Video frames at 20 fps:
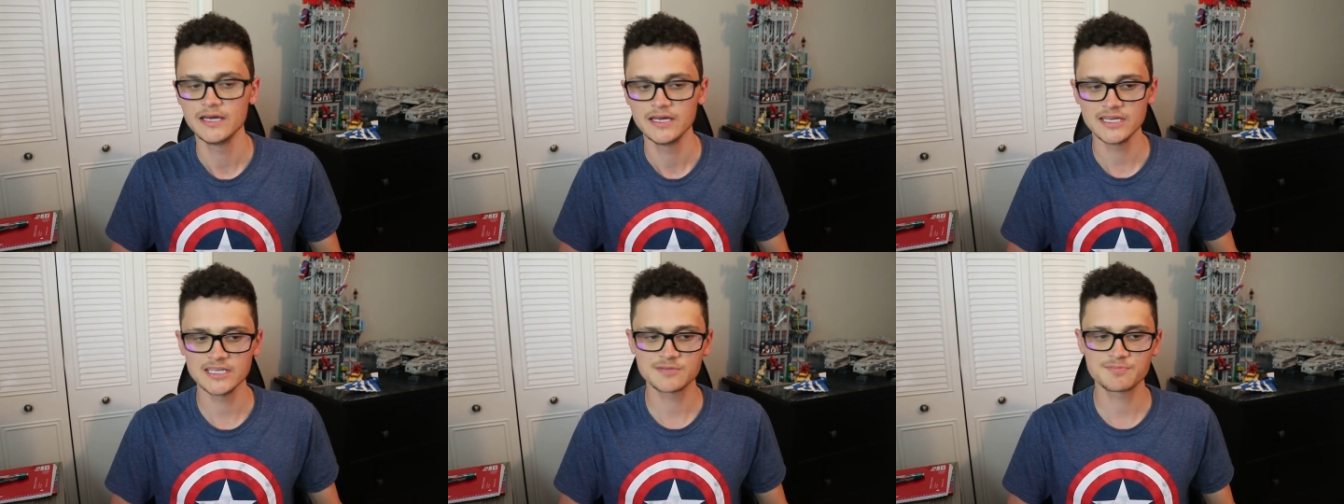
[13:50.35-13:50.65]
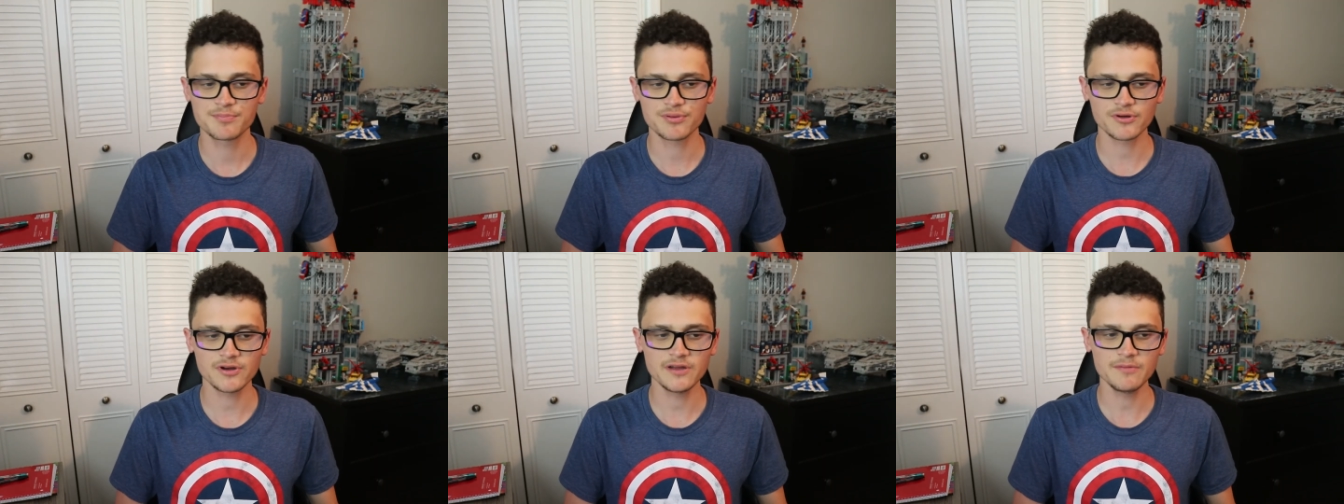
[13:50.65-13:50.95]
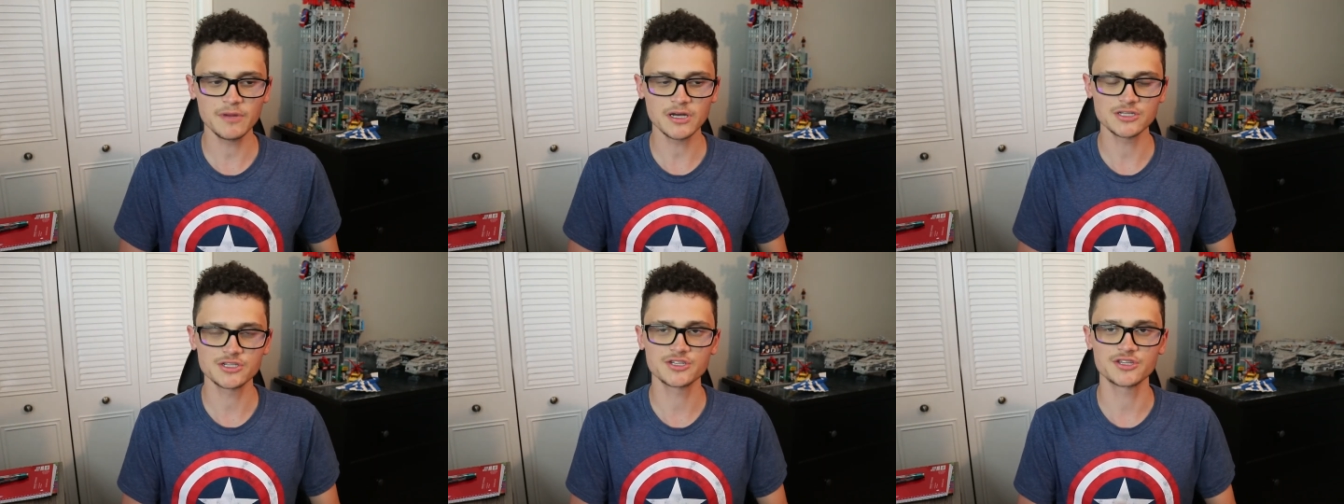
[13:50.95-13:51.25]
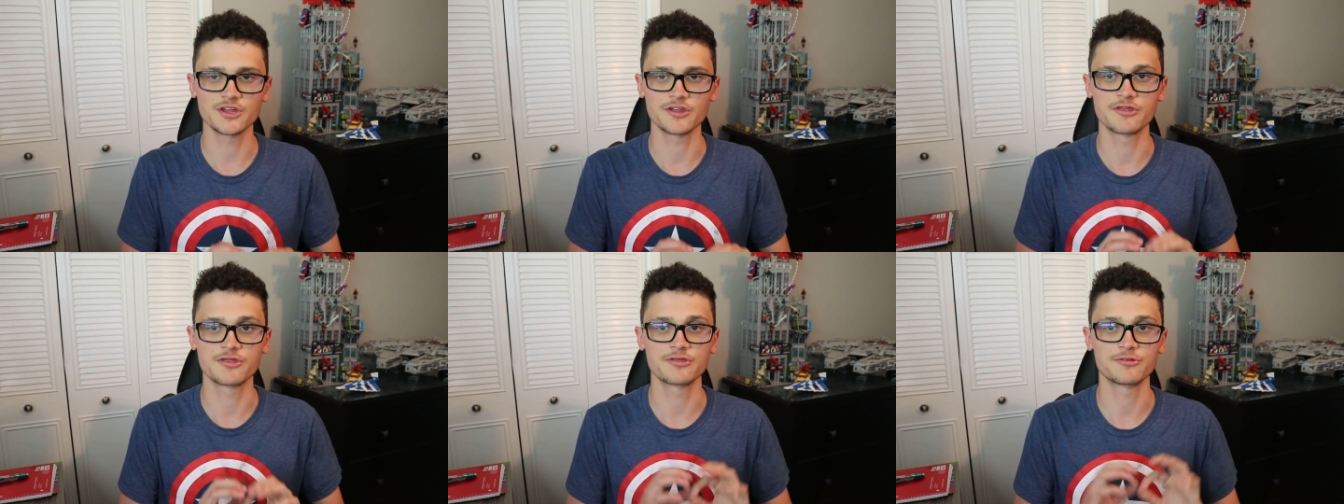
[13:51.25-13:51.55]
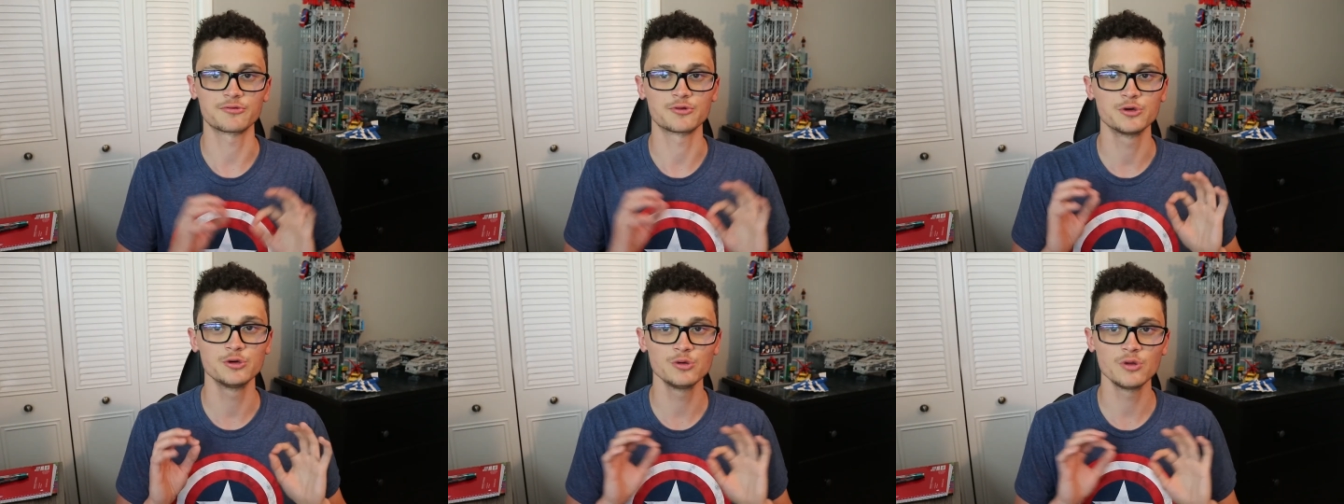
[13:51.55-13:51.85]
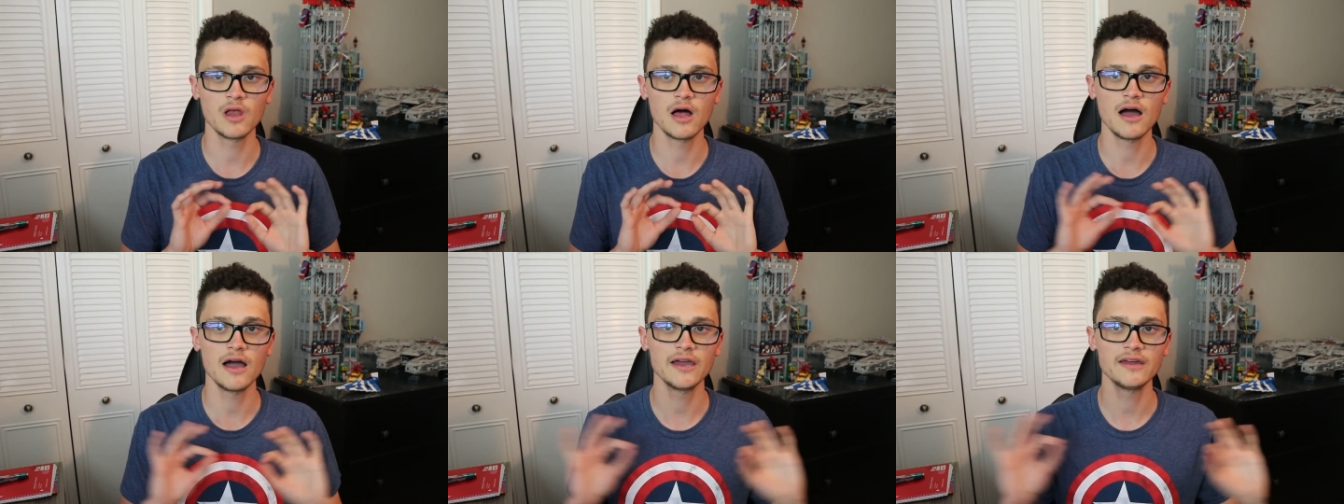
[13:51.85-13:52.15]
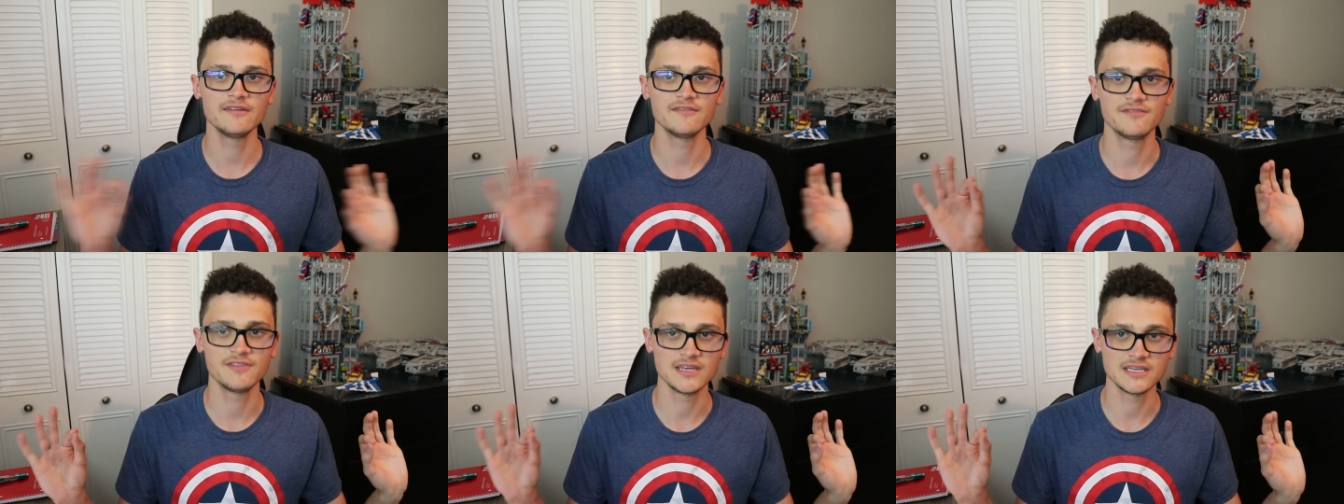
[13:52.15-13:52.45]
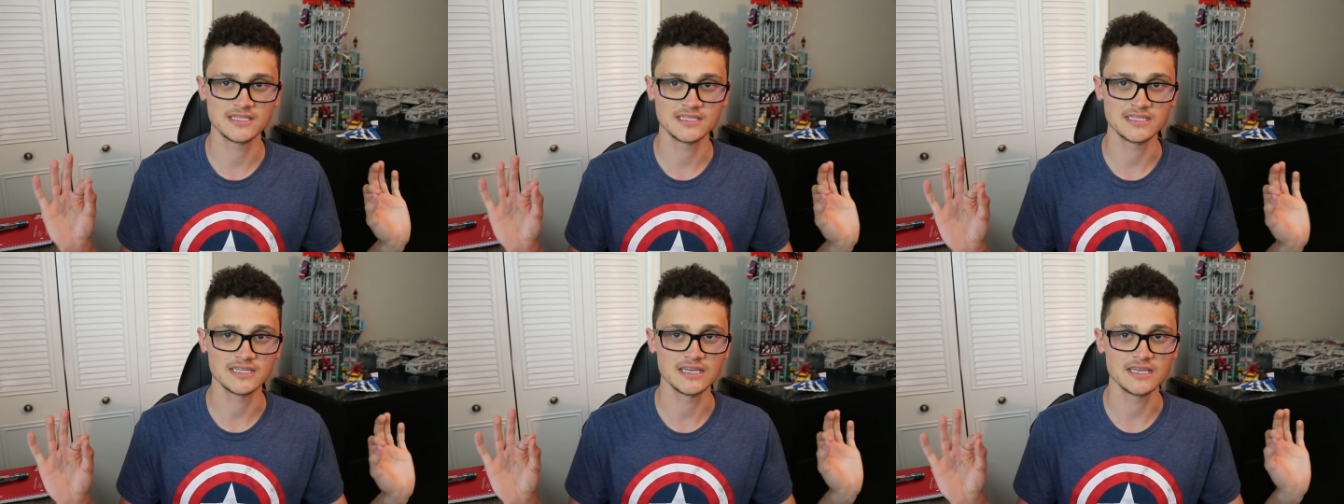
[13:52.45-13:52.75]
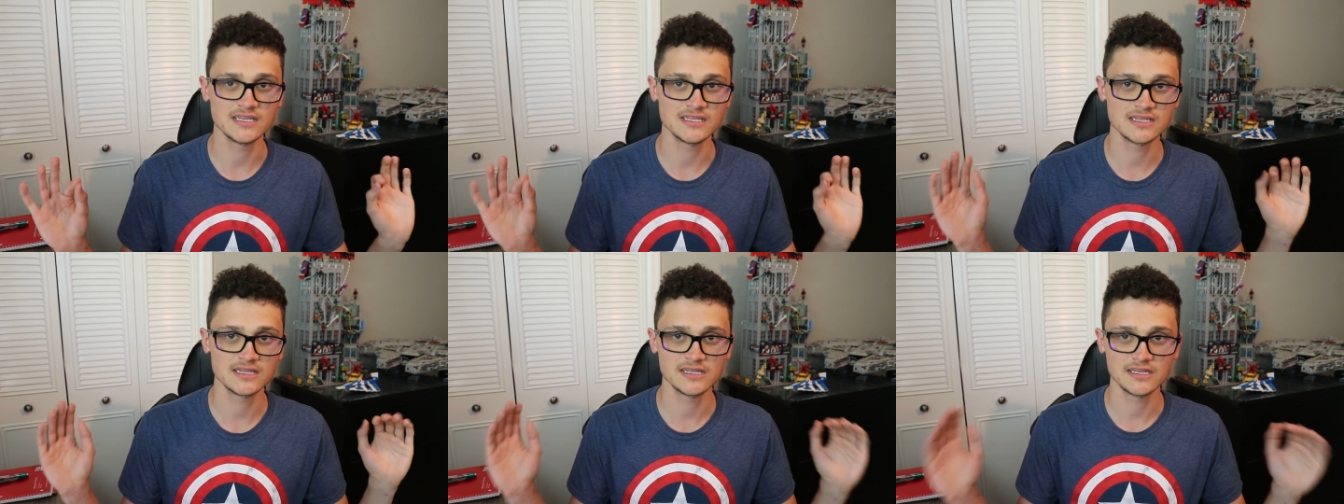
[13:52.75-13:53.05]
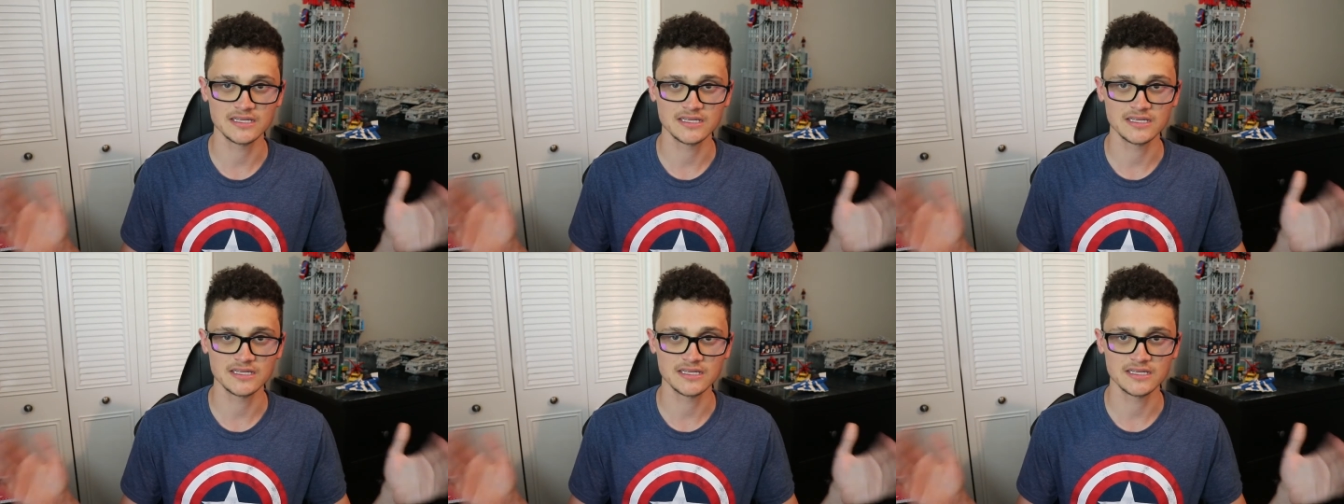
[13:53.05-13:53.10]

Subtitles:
is pretty much the through line of this season.